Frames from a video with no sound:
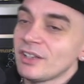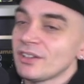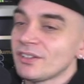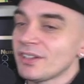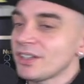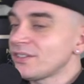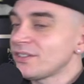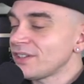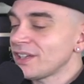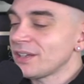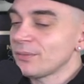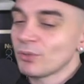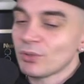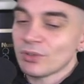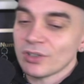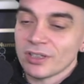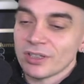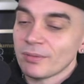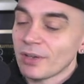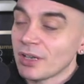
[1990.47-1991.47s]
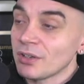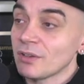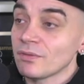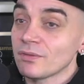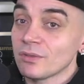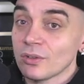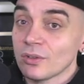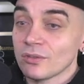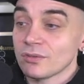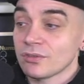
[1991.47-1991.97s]
So you can say City Morgan and
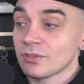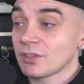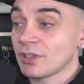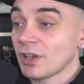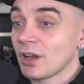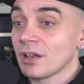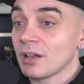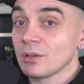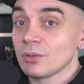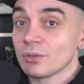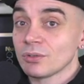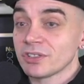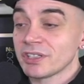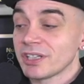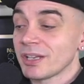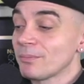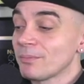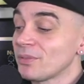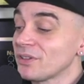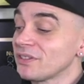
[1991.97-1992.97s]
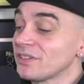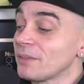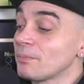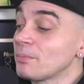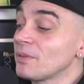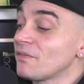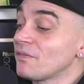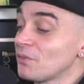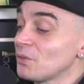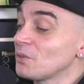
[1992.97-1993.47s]
of Scarlord and them, but the,
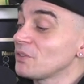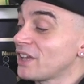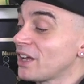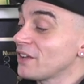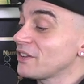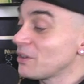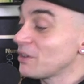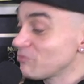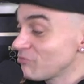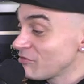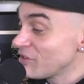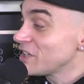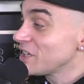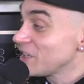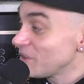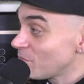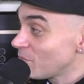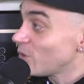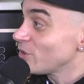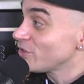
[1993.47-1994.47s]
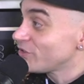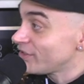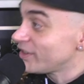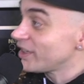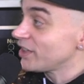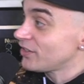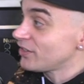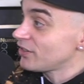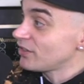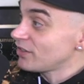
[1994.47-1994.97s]
before that, there really was
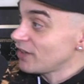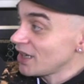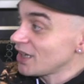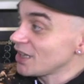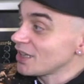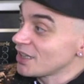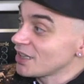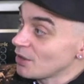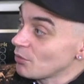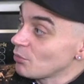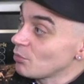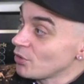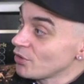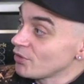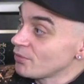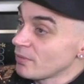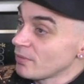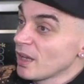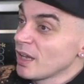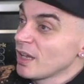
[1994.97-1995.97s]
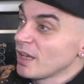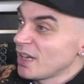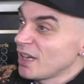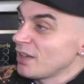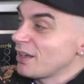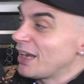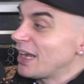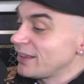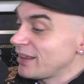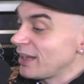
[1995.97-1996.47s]
this scene that was
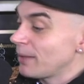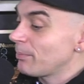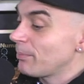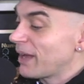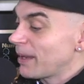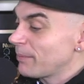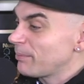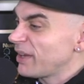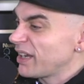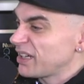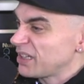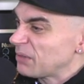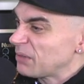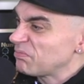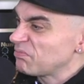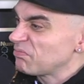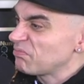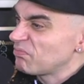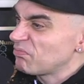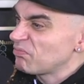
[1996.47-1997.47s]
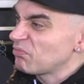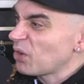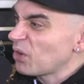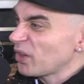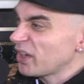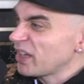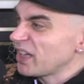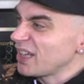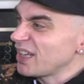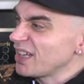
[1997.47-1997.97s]
it had that backpacker,
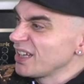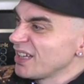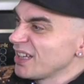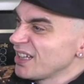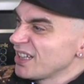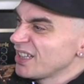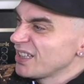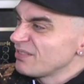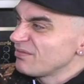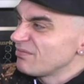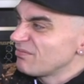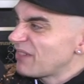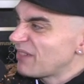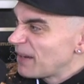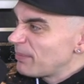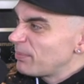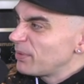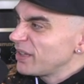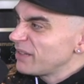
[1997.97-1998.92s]
rocky, yeah, man.